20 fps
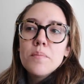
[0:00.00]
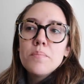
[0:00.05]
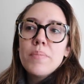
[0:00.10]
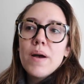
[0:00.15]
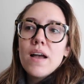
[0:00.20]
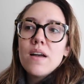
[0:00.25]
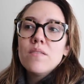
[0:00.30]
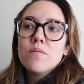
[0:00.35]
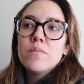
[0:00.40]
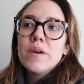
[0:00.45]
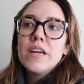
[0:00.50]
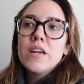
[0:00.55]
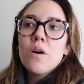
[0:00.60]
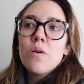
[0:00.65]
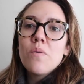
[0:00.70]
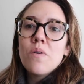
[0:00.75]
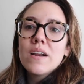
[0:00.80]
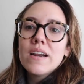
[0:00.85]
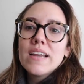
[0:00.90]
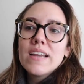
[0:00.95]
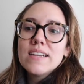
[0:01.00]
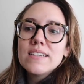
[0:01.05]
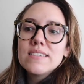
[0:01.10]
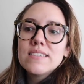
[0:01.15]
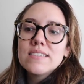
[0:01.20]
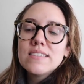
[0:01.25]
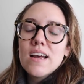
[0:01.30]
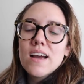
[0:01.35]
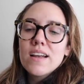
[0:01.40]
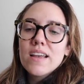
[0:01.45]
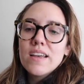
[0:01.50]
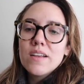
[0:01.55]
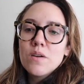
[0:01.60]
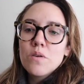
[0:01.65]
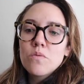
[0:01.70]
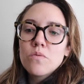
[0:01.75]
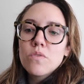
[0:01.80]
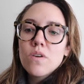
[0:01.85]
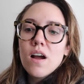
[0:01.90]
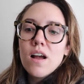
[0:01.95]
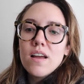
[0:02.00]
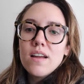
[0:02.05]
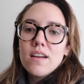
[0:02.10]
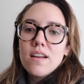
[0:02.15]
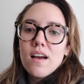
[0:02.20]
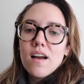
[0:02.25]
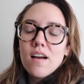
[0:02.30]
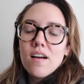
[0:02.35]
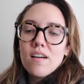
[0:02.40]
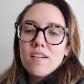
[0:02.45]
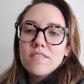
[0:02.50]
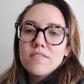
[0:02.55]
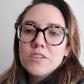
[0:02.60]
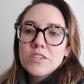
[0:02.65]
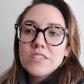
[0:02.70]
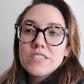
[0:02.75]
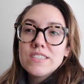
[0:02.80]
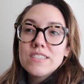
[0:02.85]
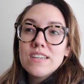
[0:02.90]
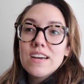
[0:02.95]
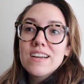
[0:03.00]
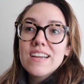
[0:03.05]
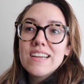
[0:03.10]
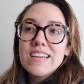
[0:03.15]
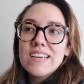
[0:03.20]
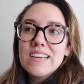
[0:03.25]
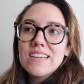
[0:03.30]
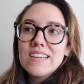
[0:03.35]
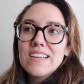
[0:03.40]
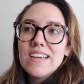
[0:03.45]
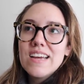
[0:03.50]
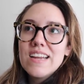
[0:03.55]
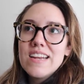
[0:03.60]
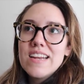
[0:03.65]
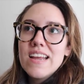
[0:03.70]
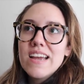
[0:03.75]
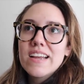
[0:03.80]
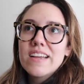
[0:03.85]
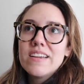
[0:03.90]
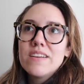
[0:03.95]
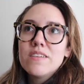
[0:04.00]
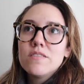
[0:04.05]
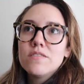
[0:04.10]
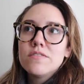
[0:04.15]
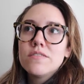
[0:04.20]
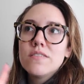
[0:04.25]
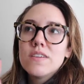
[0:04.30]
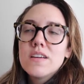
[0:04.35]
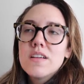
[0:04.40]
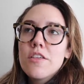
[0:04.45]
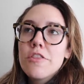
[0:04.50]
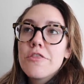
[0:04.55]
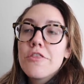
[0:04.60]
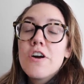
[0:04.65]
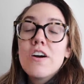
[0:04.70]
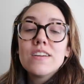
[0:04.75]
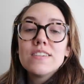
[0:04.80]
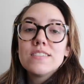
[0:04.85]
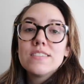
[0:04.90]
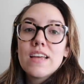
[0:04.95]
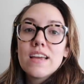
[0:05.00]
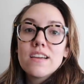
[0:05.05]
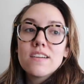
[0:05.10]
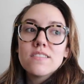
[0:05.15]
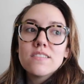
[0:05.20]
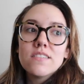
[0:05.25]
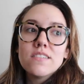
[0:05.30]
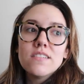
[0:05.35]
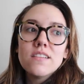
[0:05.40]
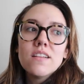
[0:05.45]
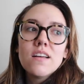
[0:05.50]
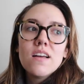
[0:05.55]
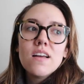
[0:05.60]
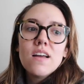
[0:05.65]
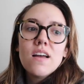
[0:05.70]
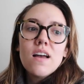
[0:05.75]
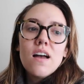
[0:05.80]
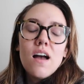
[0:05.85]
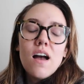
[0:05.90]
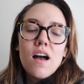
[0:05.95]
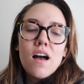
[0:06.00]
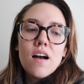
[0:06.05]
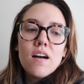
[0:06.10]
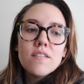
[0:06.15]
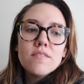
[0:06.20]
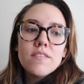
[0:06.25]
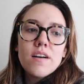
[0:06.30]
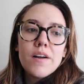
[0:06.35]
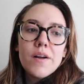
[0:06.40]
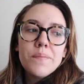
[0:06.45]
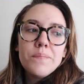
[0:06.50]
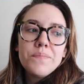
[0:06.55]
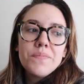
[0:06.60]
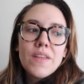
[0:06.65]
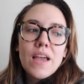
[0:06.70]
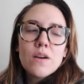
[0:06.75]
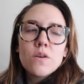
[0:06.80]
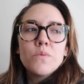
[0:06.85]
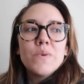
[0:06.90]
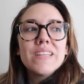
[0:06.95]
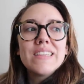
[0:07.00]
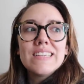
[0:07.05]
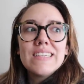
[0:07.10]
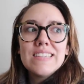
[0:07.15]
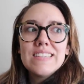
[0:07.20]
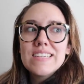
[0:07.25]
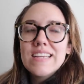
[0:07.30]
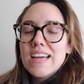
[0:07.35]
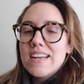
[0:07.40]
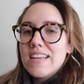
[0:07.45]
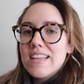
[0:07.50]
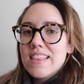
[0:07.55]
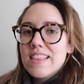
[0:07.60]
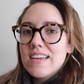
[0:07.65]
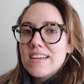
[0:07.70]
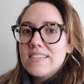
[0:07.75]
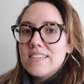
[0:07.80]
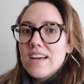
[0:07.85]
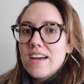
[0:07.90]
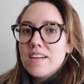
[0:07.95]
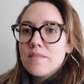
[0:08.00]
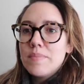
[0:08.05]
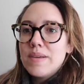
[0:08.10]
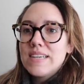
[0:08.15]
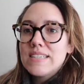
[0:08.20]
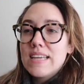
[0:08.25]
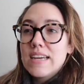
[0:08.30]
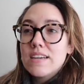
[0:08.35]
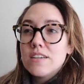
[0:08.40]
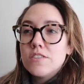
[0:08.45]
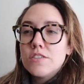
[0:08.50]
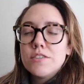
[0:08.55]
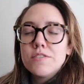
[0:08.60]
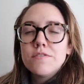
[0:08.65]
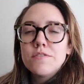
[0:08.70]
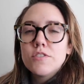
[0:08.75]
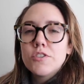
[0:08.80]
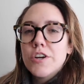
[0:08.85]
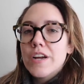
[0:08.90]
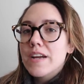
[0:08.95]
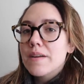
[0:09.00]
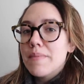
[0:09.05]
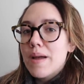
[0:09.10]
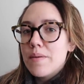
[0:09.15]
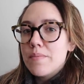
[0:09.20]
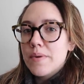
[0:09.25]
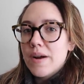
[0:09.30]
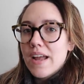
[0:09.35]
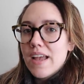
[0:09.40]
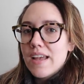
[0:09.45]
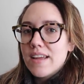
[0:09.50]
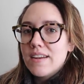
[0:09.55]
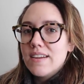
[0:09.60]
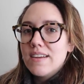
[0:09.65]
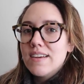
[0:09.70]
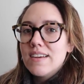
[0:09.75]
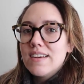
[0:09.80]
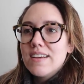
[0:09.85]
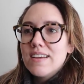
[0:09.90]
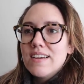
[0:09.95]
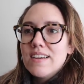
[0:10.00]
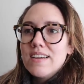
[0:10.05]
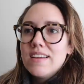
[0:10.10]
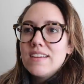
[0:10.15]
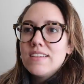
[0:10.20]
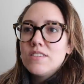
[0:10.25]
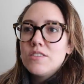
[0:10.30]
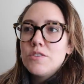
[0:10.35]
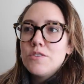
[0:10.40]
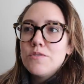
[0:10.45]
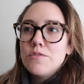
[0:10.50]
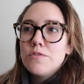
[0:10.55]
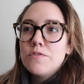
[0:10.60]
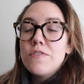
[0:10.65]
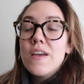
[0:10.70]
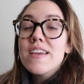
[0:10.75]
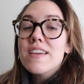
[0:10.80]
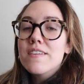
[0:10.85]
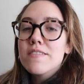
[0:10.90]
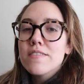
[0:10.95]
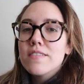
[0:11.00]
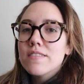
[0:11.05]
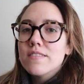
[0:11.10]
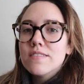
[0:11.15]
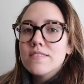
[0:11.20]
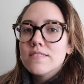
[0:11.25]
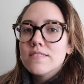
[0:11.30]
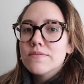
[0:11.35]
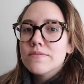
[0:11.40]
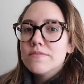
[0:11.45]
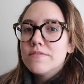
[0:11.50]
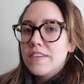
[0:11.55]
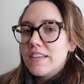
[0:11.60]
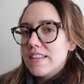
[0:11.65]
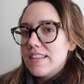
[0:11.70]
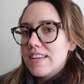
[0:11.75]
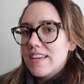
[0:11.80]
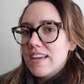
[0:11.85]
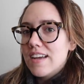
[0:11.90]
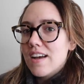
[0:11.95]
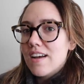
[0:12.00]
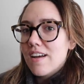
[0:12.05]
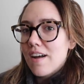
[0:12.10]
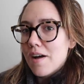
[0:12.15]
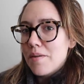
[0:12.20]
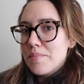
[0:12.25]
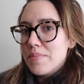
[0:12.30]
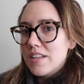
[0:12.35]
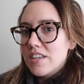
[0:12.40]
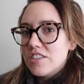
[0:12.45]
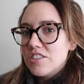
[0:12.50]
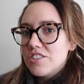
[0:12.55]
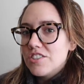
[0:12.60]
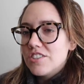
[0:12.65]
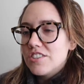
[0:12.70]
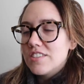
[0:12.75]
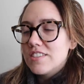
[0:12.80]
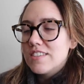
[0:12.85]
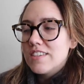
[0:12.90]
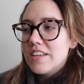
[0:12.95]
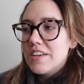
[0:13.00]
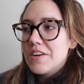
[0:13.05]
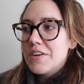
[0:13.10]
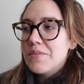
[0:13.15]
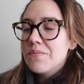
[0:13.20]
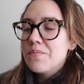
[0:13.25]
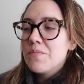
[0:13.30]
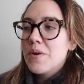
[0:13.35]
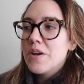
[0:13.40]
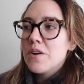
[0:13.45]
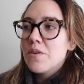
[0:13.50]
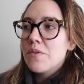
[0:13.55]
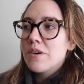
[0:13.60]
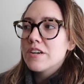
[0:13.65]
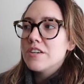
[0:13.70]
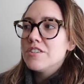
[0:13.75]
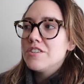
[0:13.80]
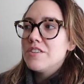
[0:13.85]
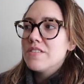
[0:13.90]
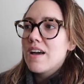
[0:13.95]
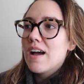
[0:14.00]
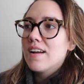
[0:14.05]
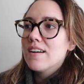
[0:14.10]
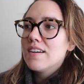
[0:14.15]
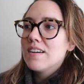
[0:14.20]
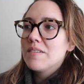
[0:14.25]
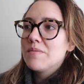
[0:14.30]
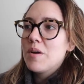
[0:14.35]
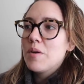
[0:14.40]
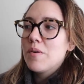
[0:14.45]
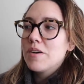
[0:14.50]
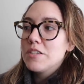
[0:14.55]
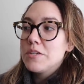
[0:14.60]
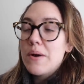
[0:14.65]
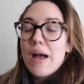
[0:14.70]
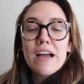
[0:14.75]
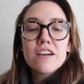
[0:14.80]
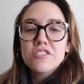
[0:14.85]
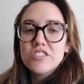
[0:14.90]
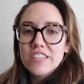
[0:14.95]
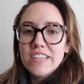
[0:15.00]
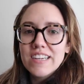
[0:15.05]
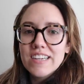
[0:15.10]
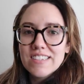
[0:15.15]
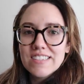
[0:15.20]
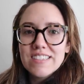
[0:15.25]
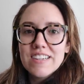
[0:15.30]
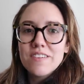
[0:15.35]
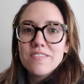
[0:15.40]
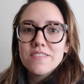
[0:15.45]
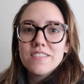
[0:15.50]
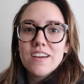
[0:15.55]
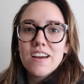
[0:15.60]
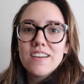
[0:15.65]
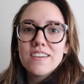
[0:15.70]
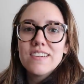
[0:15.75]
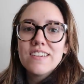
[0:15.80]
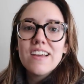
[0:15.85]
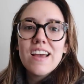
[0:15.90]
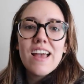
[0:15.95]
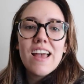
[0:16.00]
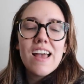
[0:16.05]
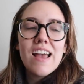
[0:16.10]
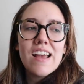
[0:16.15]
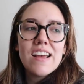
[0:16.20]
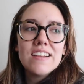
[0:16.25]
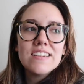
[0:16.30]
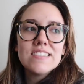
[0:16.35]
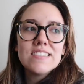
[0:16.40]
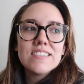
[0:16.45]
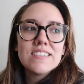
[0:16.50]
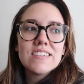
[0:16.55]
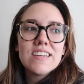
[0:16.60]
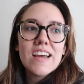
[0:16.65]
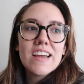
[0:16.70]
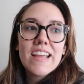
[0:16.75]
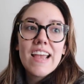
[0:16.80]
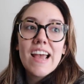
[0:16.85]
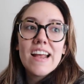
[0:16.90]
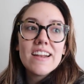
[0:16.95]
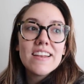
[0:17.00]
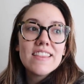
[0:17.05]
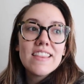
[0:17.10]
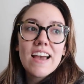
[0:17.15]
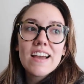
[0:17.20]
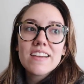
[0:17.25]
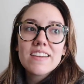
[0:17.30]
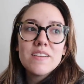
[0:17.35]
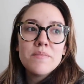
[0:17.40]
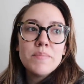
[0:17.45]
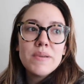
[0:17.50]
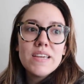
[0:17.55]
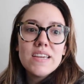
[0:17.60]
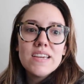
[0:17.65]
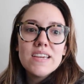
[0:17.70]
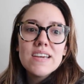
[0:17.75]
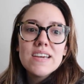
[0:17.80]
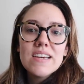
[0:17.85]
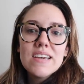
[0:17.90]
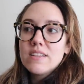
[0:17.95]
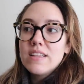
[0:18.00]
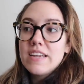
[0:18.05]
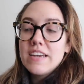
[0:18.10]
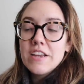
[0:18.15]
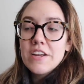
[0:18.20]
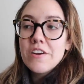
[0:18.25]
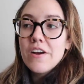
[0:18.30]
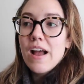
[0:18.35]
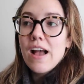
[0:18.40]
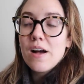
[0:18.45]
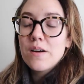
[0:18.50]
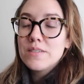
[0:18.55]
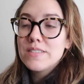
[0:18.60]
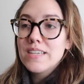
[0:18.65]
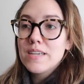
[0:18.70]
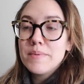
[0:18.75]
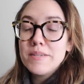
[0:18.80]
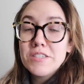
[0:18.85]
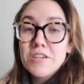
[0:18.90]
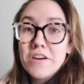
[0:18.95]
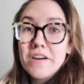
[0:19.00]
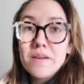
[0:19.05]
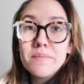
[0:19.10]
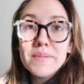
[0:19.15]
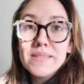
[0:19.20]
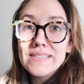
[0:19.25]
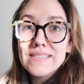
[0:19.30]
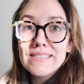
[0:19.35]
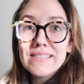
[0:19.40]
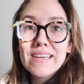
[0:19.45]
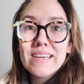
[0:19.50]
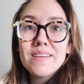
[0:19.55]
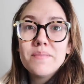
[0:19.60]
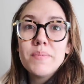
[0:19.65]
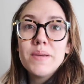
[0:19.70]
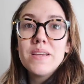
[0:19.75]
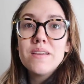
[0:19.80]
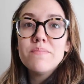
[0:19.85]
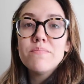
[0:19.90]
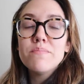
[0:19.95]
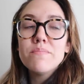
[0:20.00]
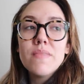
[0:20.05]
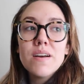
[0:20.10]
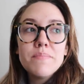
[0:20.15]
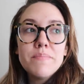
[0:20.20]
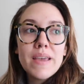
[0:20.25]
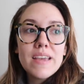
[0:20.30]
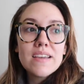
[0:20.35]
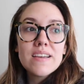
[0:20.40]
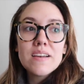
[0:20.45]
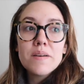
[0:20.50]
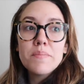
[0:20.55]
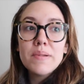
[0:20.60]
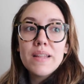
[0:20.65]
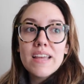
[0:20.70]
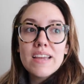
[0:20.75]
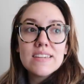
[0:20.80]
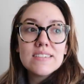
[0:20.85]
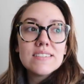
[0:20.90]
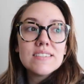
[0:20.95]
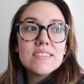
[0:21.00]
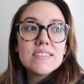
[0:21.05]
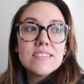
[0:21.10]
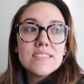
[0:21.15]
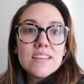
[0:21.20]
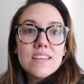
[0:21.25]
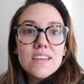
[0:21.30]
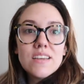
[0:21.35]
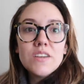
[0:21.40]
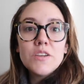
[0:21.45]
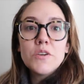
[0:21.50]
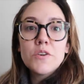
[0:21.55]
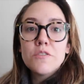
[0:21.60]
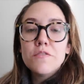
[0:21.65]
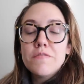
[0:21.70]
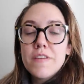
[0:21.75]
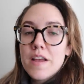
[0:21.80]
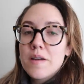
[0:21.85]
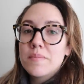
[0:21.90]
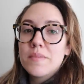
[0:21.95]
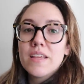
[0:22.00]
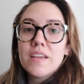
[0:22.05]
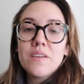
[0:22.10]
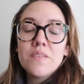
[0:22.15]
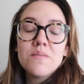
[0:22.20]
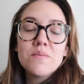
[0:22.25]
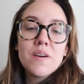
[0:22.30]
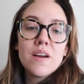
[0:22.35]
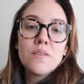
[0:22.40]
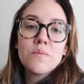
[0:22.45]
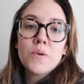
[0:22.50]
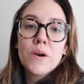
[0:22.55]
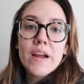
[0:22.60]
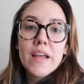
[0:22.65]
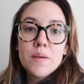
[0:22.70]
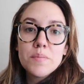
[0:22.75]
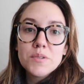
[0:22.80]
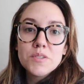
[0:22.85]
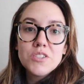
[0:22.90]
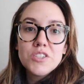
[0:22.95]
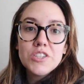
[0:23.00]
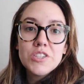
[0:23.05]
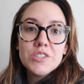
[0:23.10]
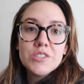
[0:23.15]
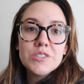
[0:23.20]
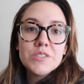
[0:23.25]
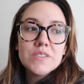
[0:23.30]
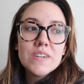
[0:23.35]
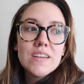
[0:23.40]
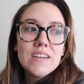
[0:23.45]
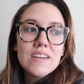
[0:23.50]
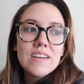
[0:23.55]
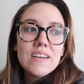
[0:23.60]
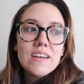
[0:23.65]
But we don't want to get stuck in a rut of, or stuck in a negative thought cycle of, I don't really need to get anything done because I can just trick my brain into fake feeling accomplished. You know, we don't want to do that. We want to actually get stuff done. And again, that could be cleaning your house, it could be starting a business, it could be making a plan to see your family when we're able to.